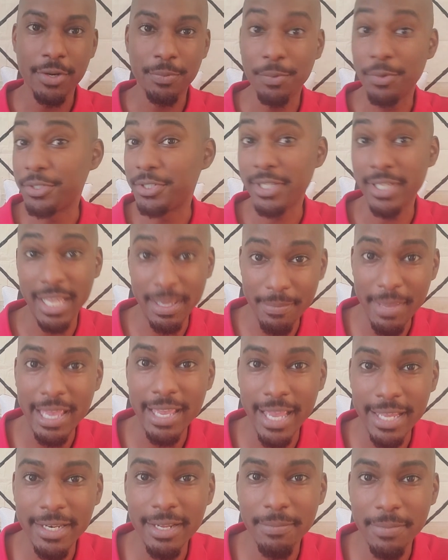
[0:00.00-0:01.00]
we'll see. It
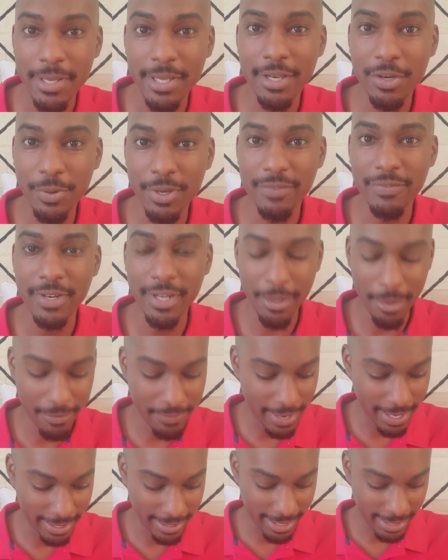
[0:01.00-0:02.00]
may end up being a quick video
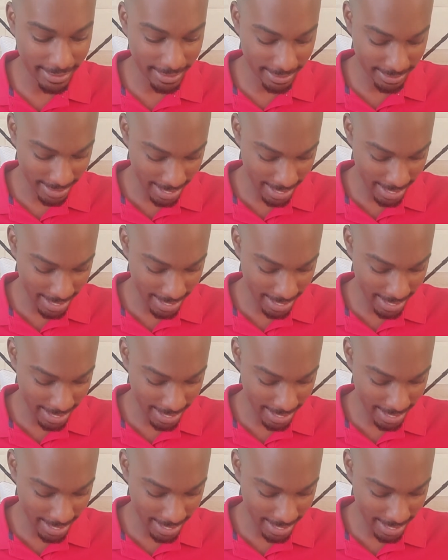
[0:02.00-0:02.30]
if I can get this